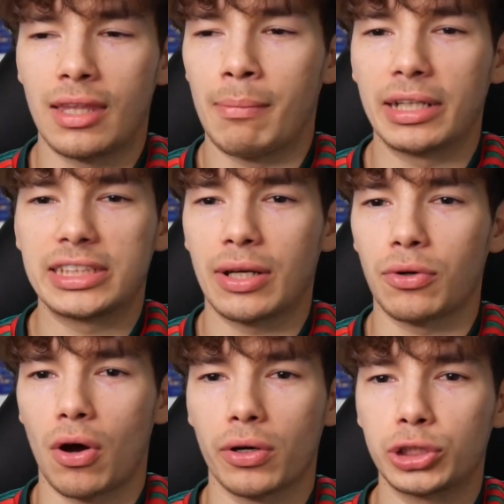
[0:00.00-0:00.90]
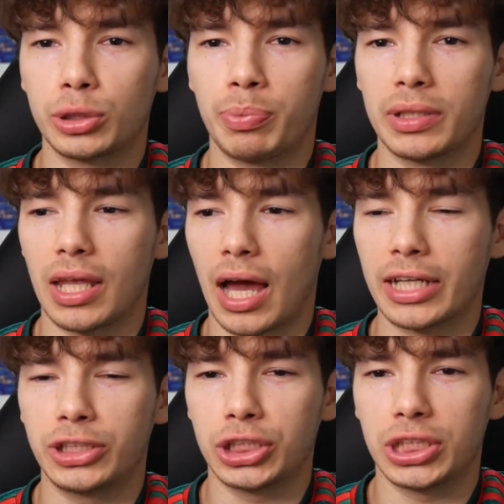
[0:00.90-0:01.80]
That might sound harsh, but
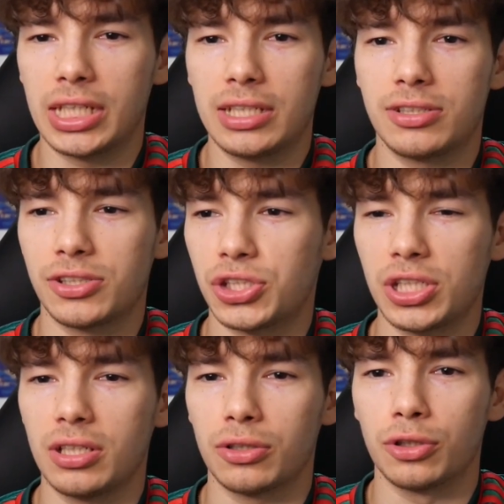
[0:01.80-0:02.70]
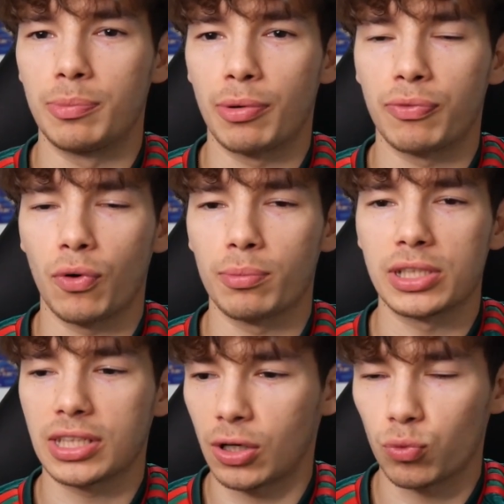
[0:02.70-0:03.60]
I just need to see a good
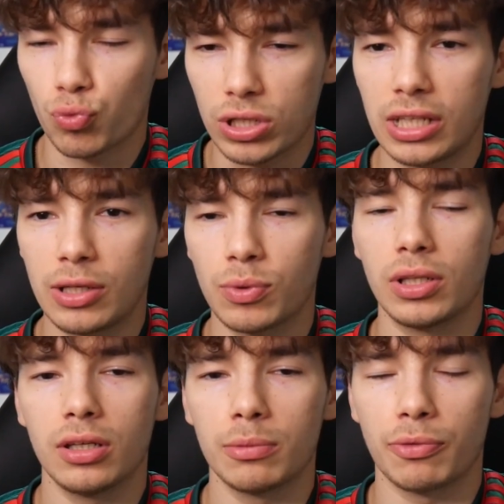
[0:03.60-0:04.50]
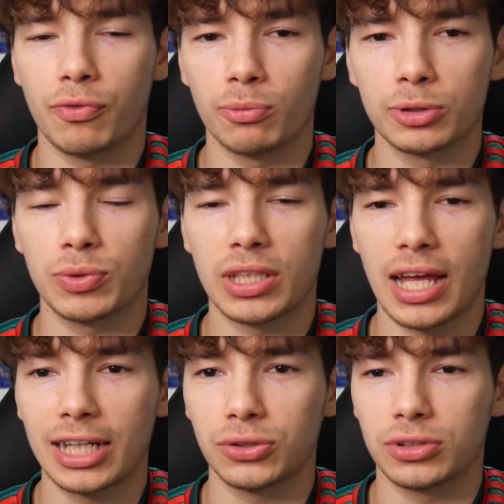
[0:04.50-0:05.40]
performance, like a really, really good performance with the
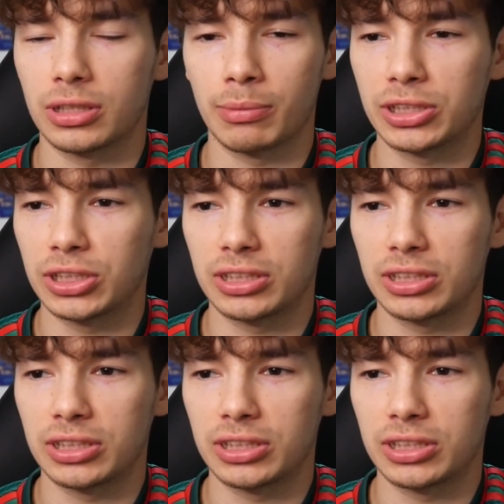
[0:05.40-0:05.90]
national team.